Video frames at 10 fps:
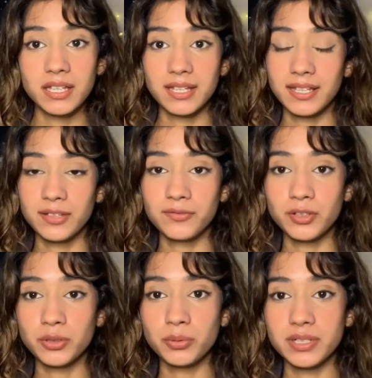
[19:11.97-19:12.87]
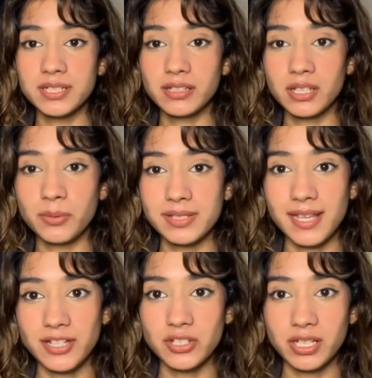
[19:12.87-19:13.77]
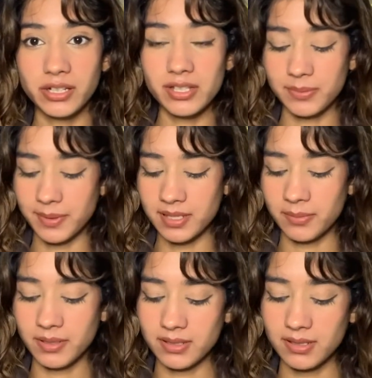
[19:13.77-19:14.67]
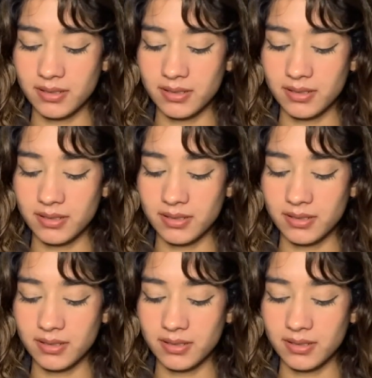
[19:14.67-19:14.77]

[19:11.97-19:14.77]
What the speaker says: If you are dealing with Sagittarius placements,